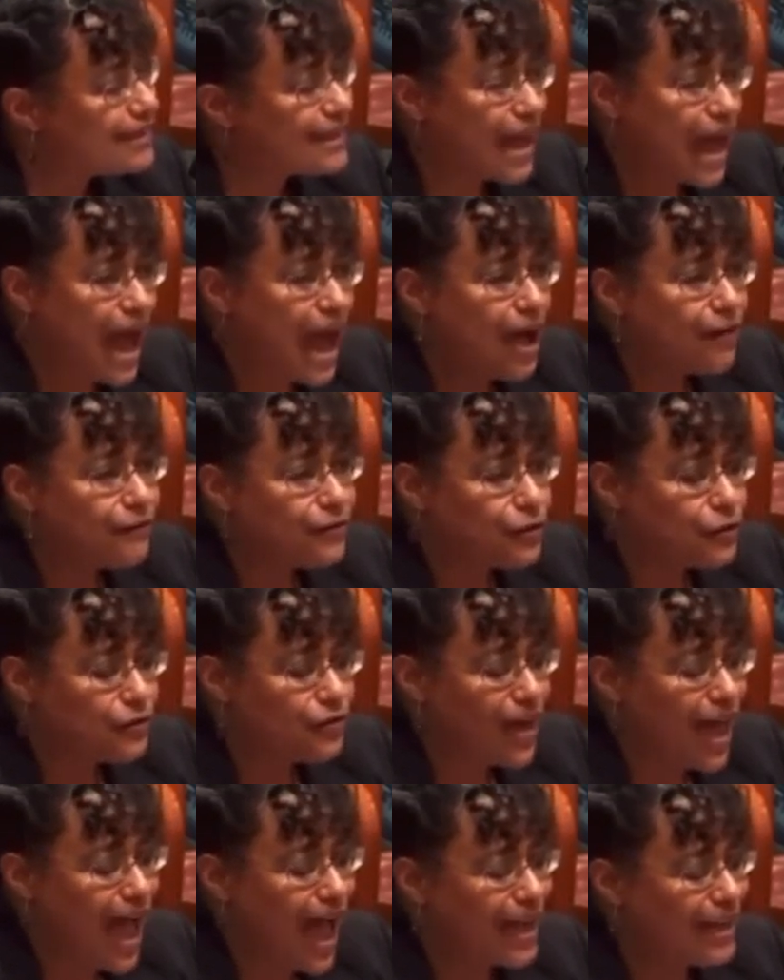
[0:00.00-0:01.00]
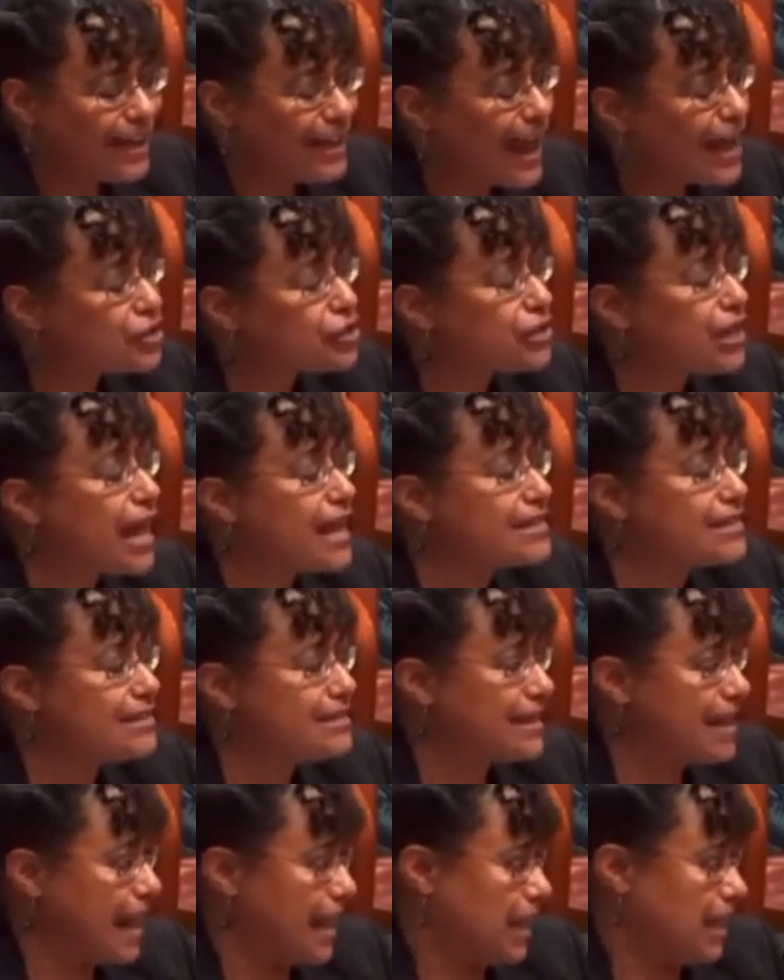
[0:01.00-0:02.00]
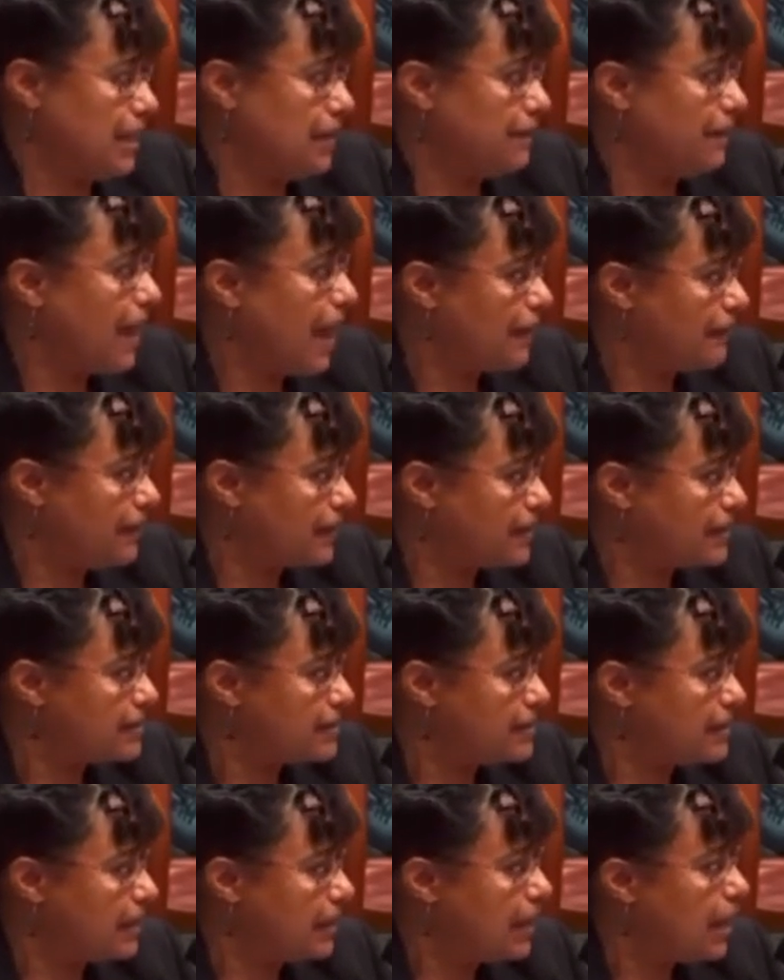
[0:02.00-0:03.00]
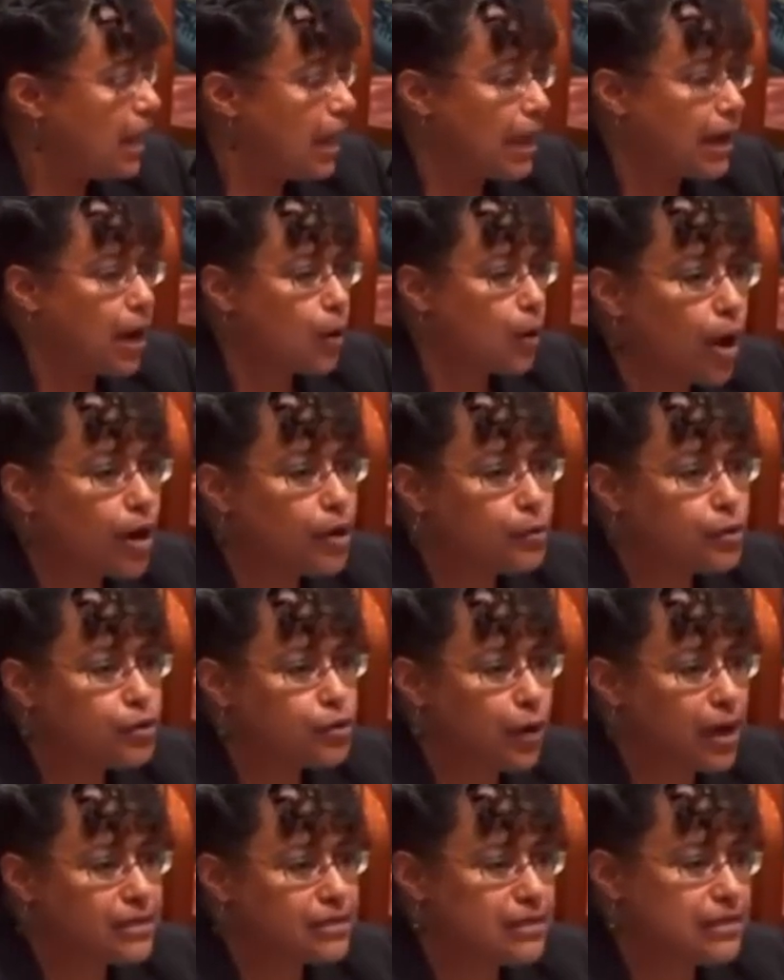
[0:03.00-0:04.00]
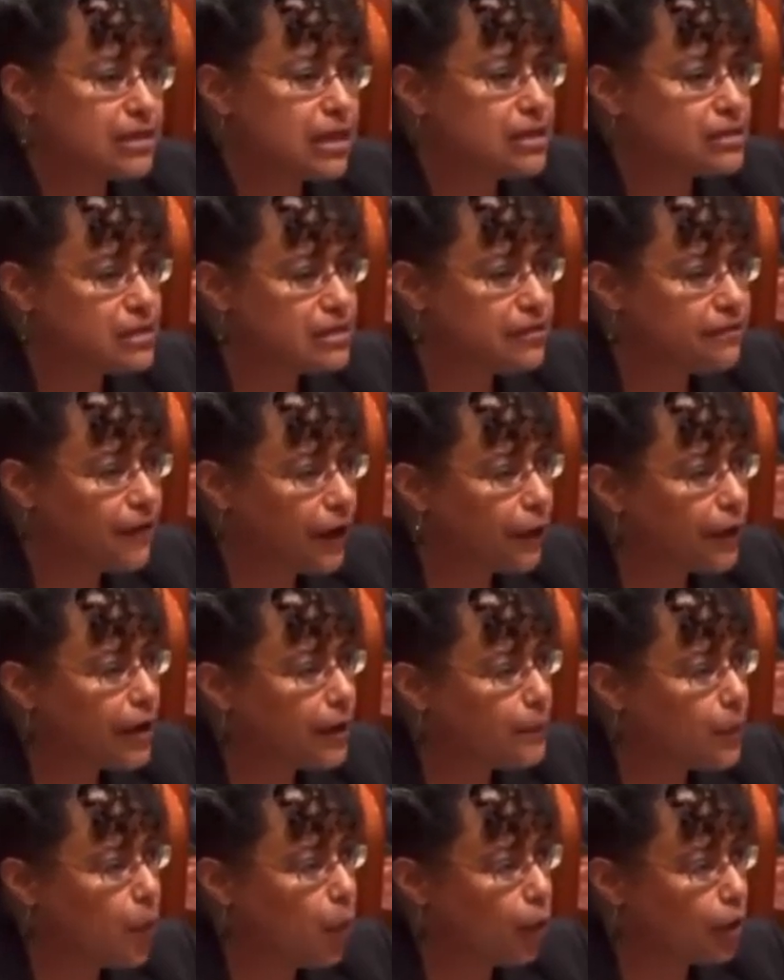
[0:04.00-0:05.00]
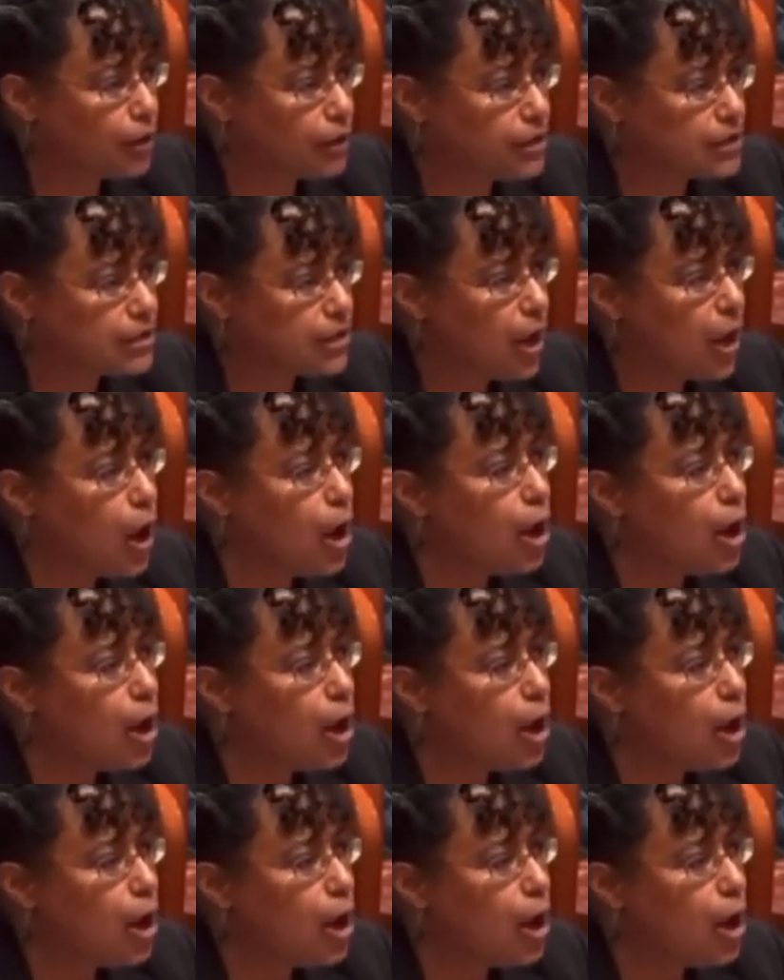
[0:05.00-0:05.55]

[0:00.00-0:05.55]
after that, it actually has negative efficacy. And I to address this because it's very important.